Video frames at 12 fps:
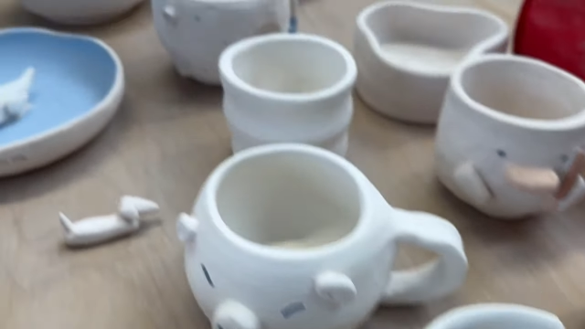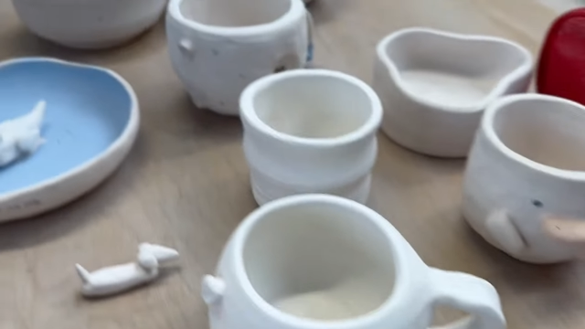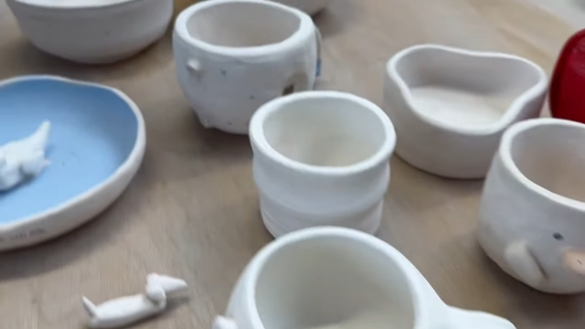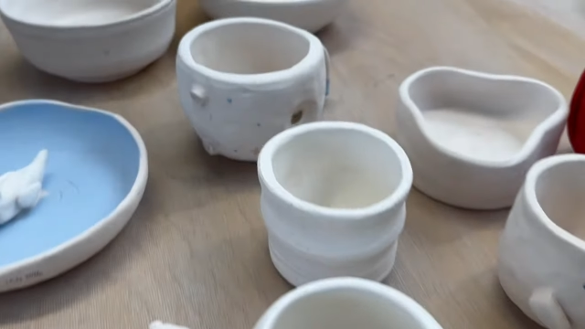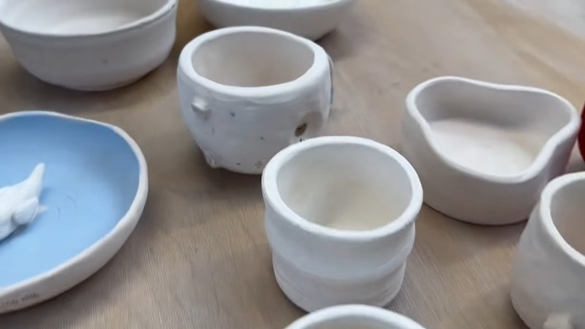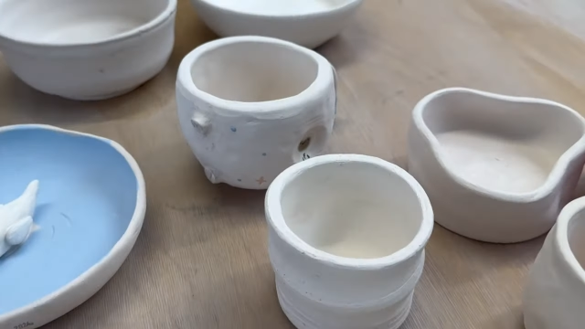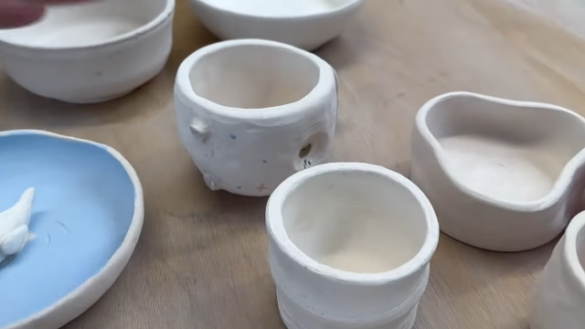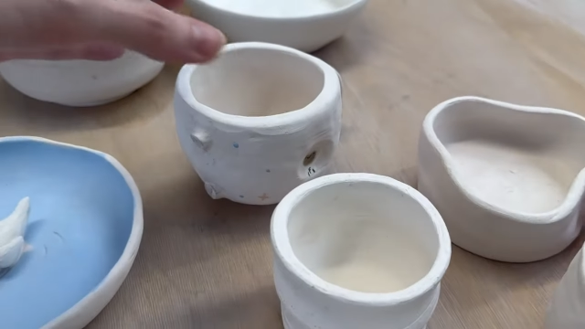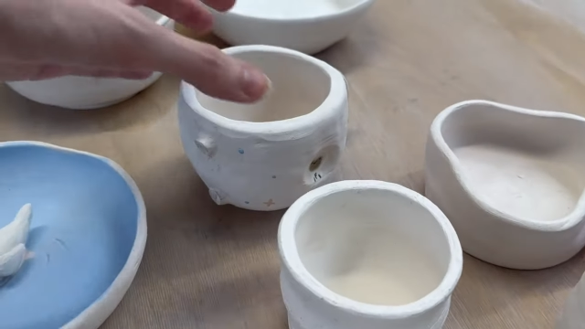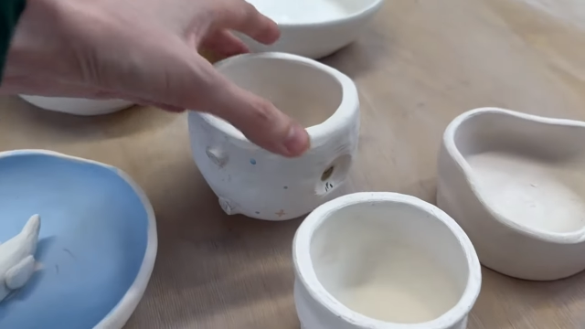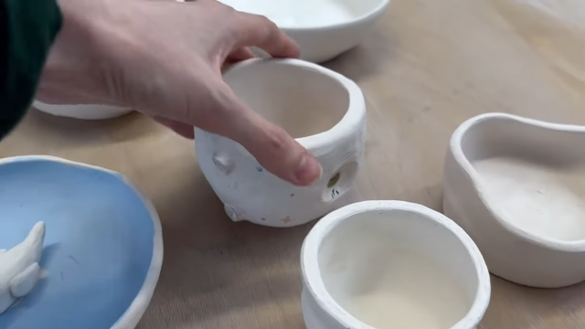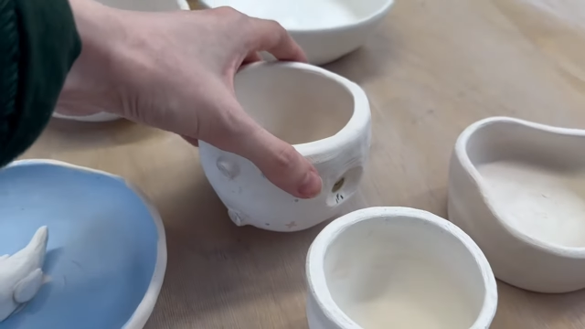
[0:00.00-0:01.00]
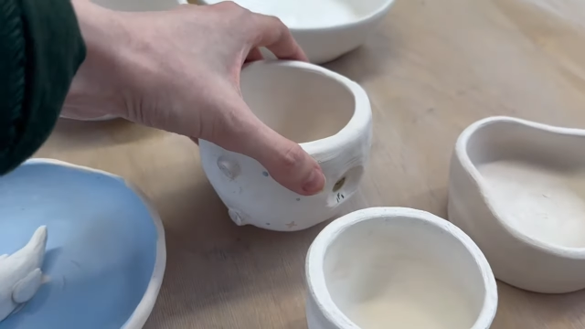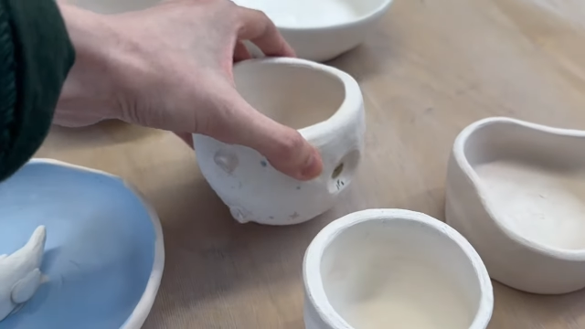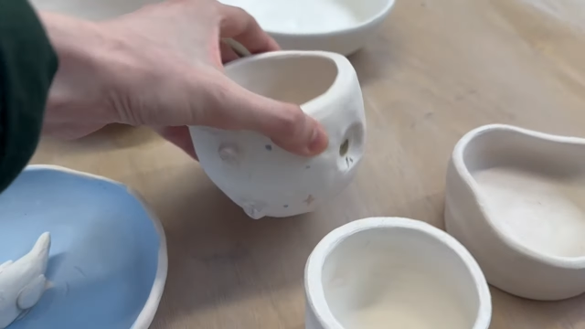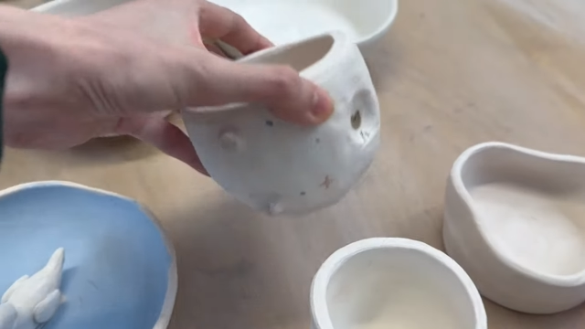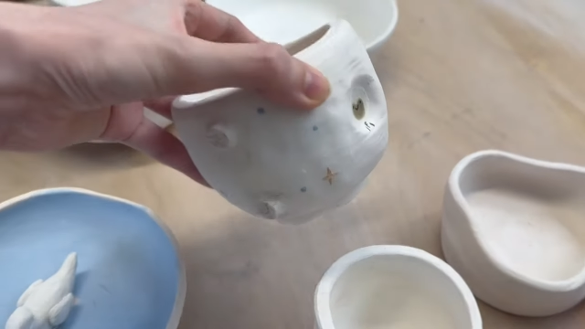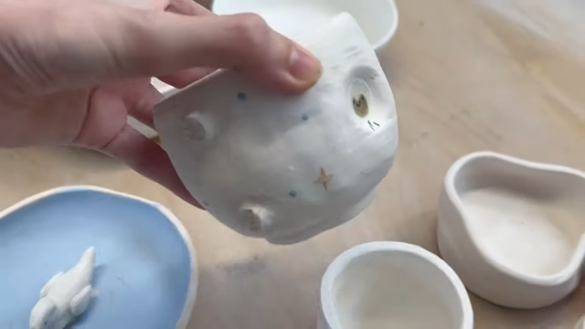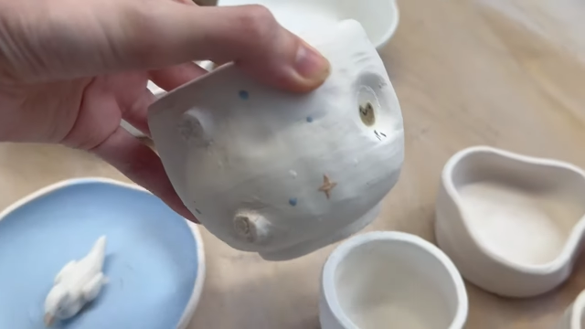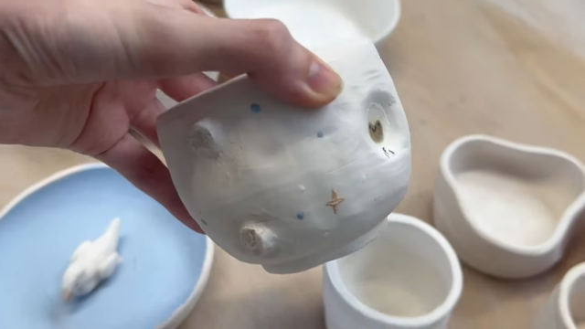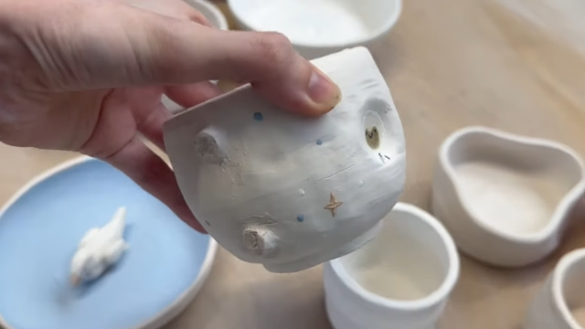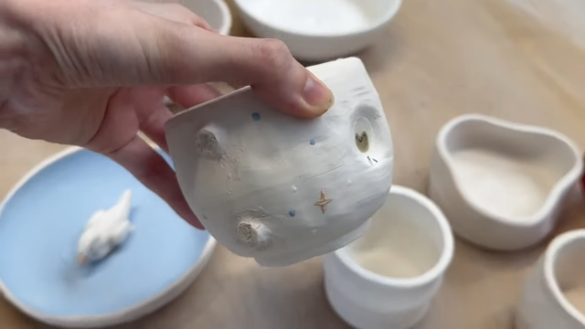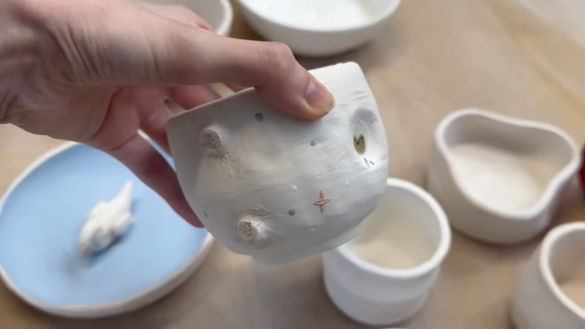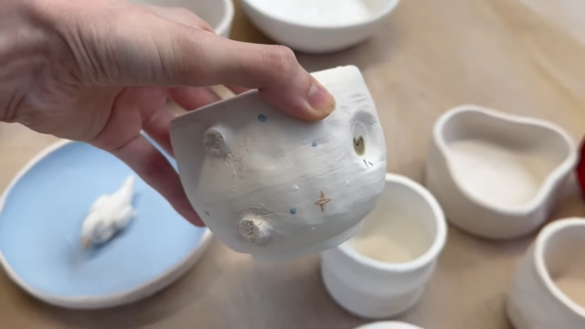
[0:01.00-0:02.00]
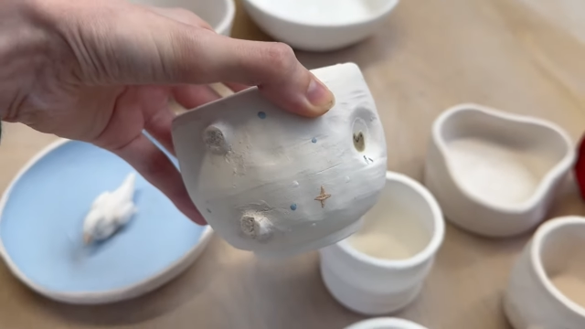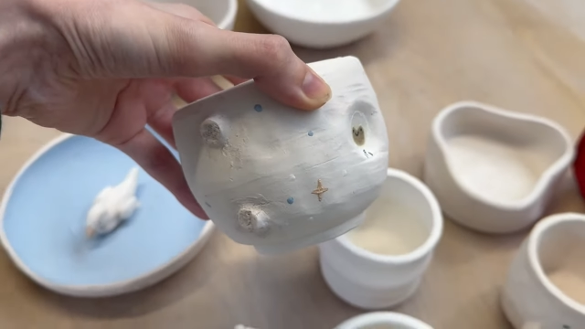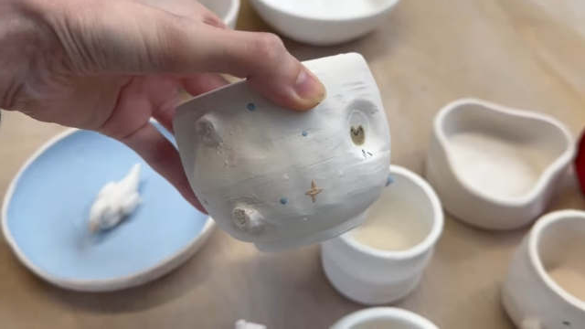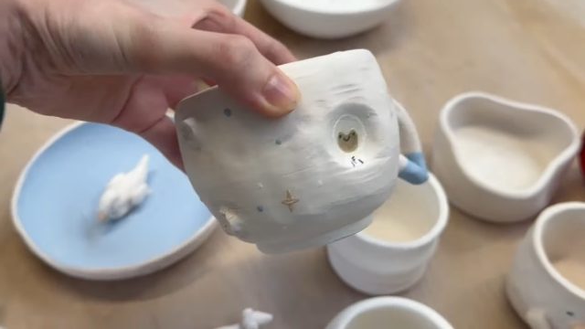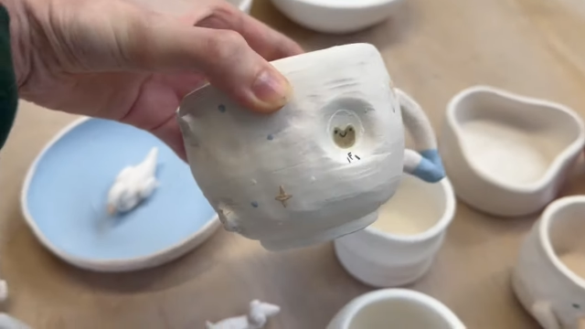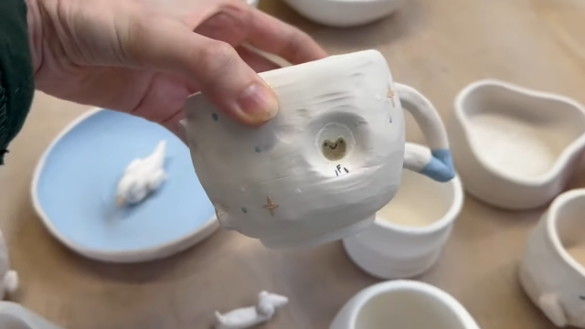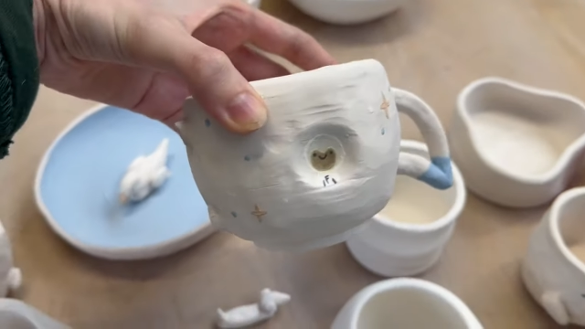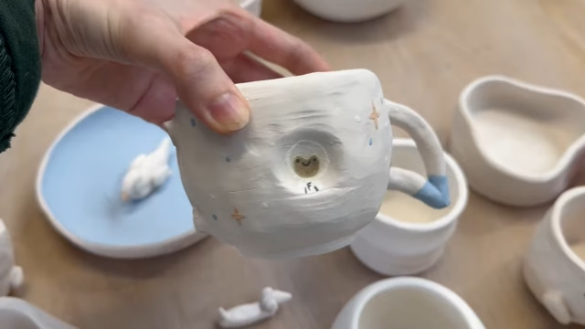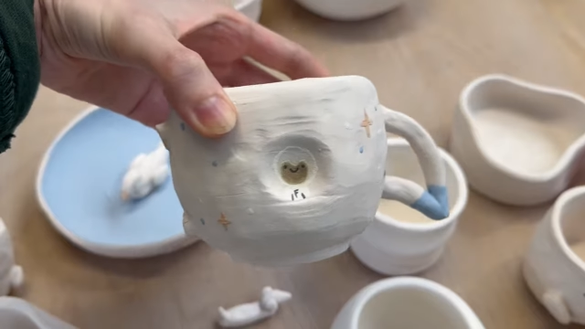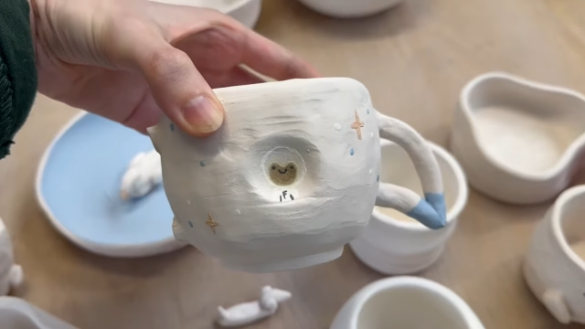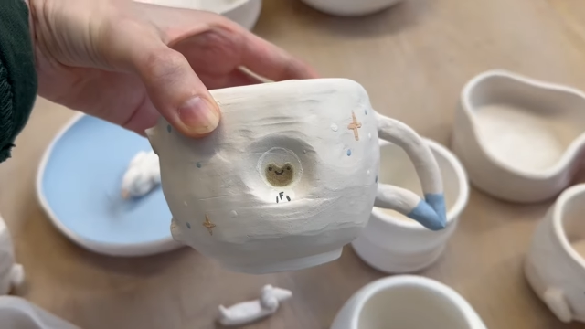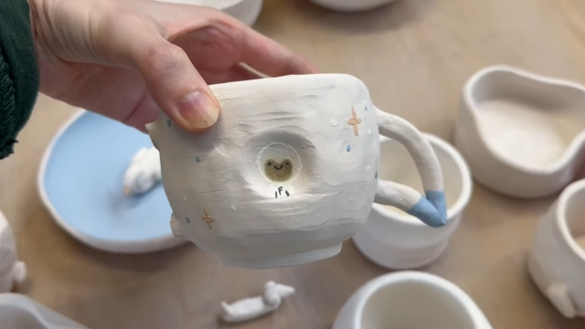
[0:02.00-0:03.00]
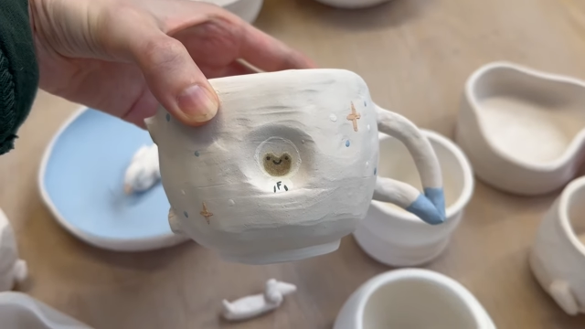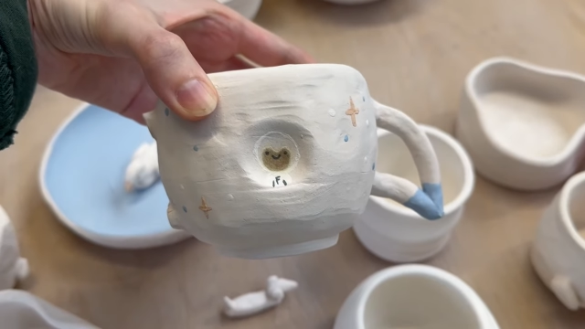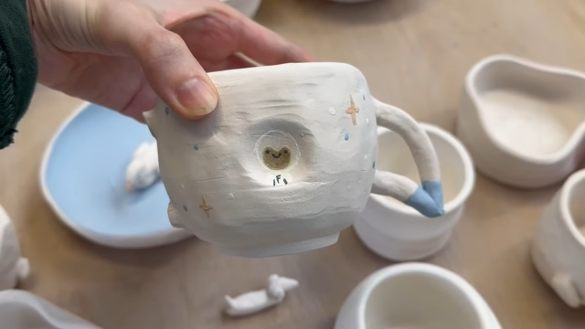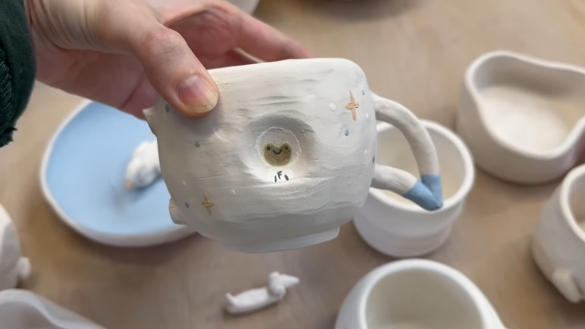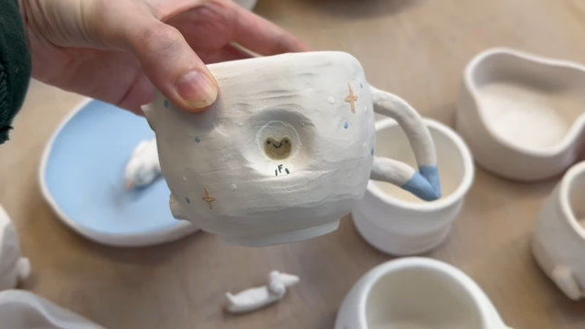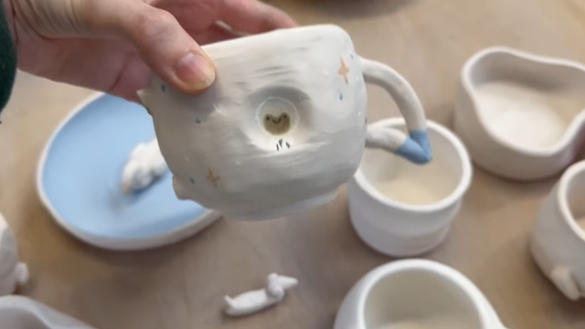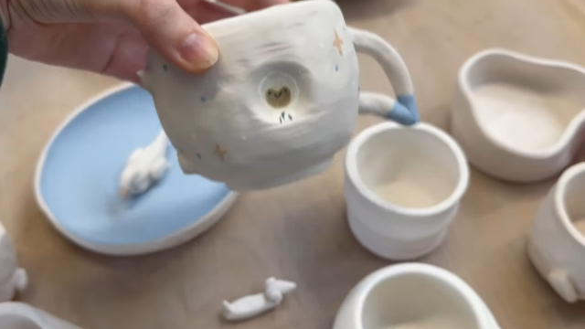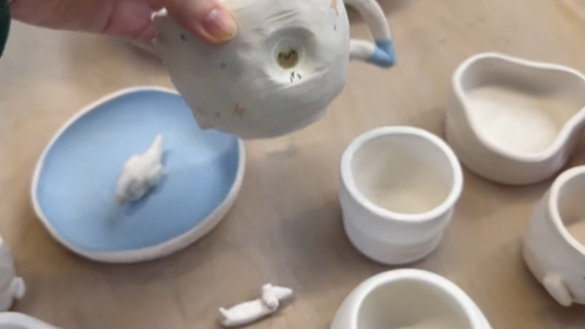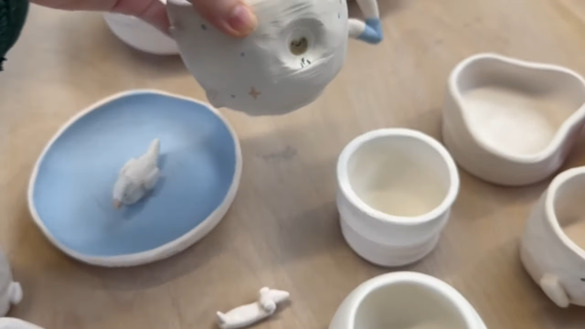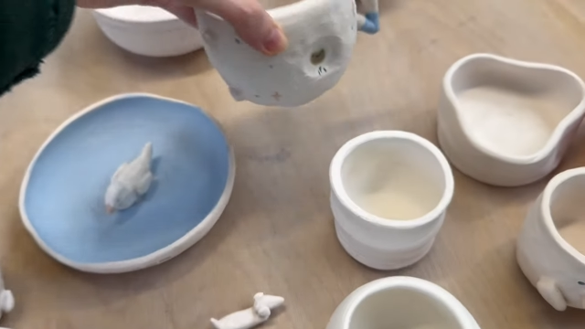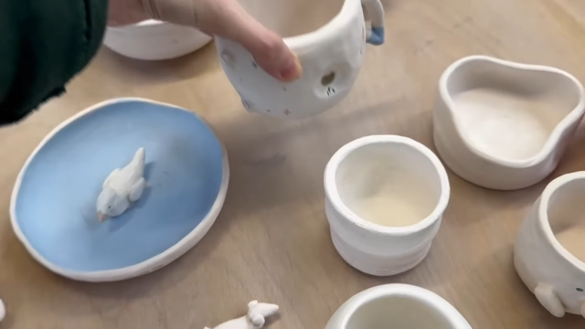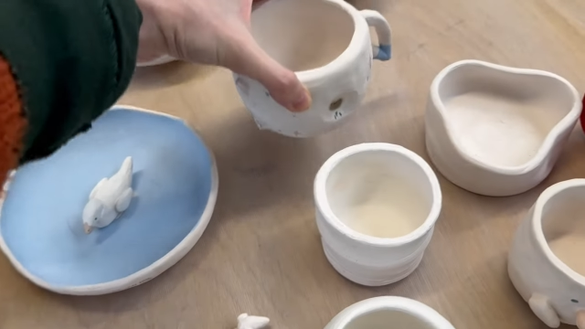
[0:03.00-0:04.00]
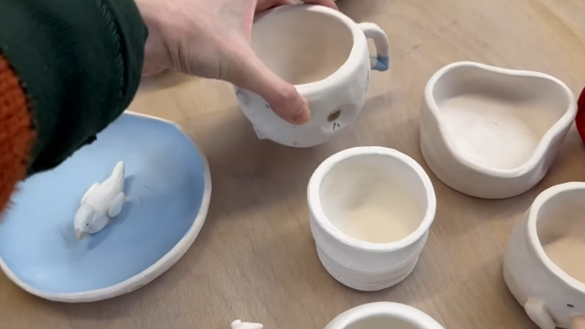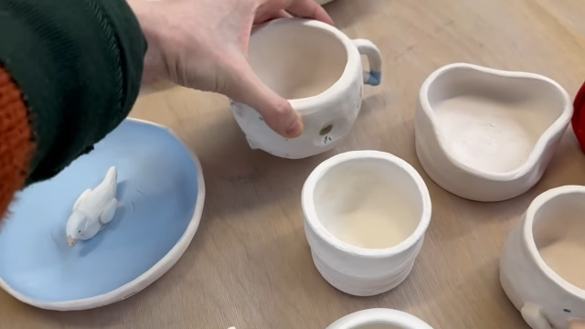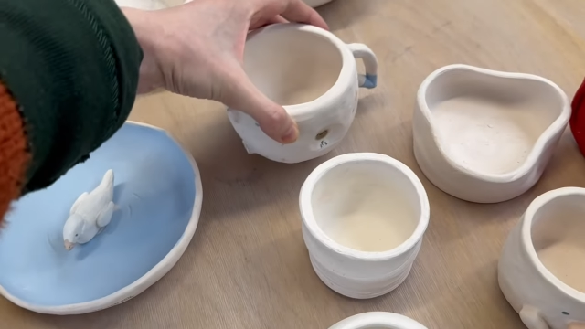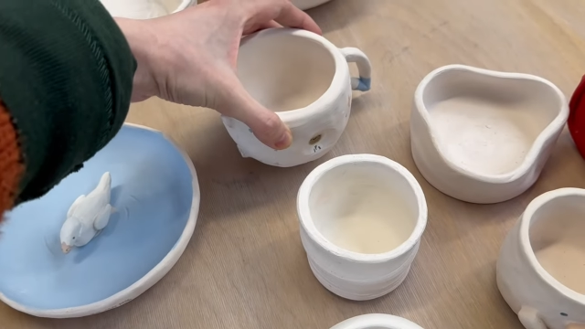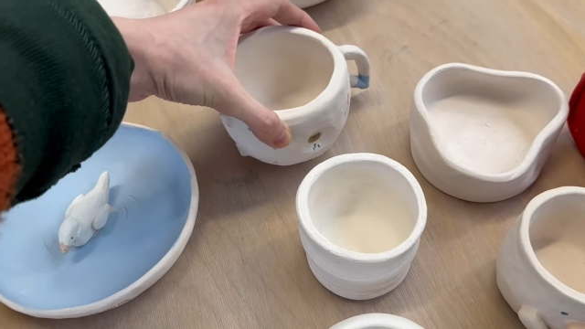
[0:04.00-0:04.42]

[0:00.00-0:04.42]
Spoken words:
[unreadable: no face in view]